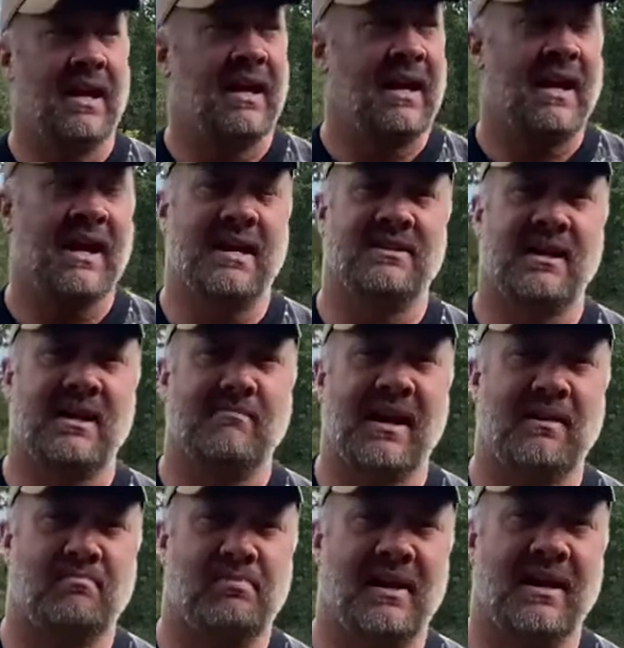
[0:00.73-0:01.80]
Hey guys, again,
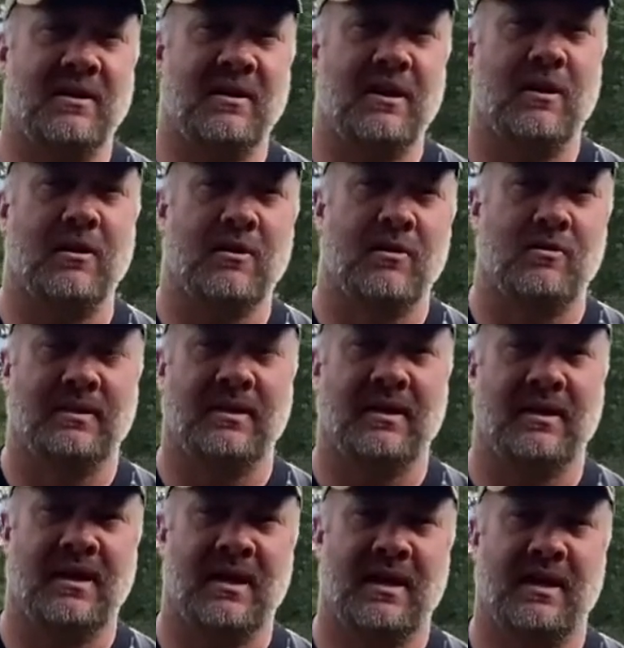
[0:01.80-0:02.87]
Mike Bland here with
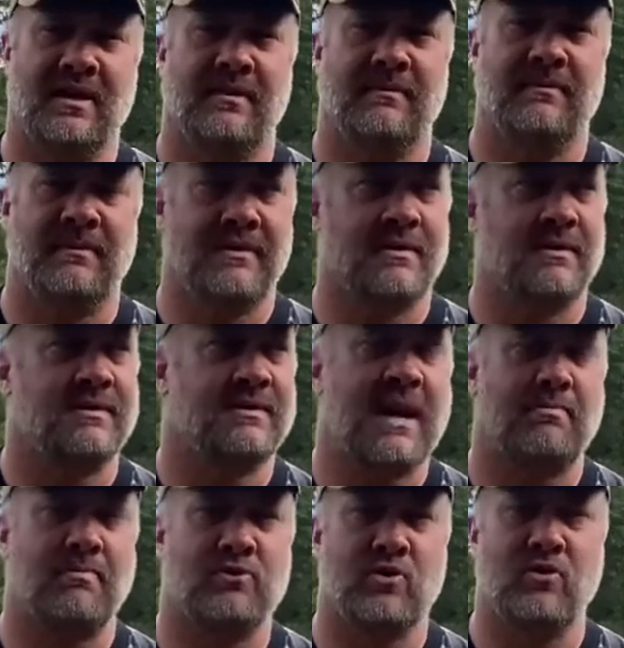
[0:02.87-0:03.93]
the
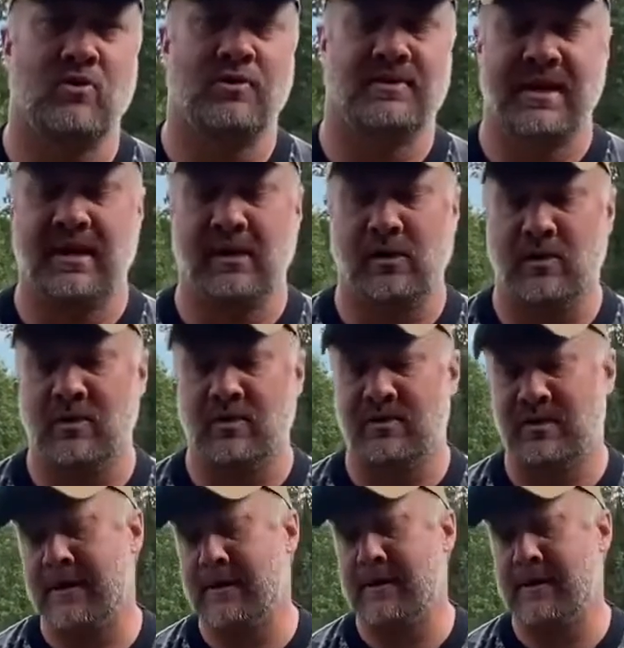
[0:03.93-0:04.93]
Sniper School in St. Louis.